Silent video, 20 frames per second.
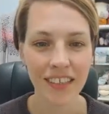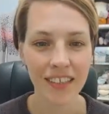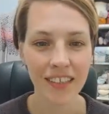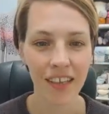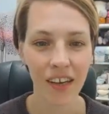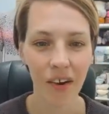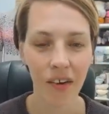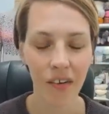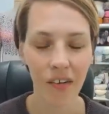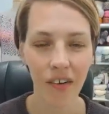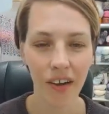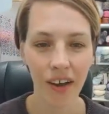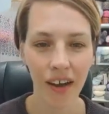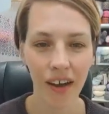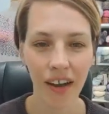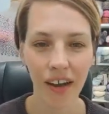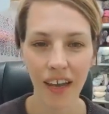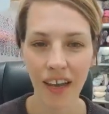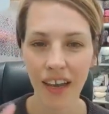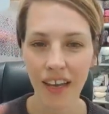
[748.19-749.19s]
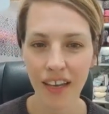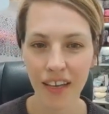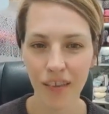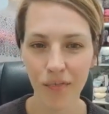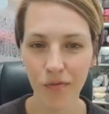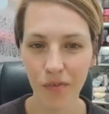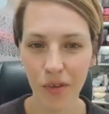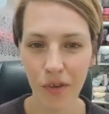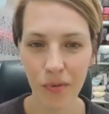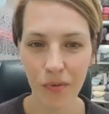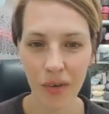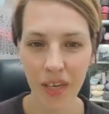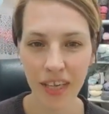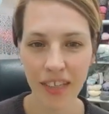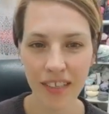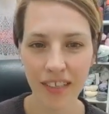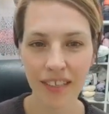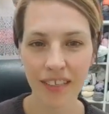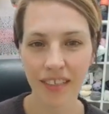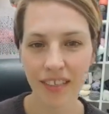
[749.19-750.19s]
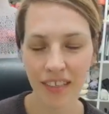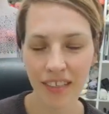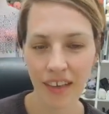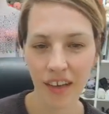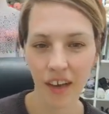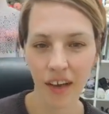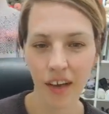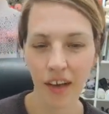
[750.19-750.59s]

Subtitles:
So in a few weeks,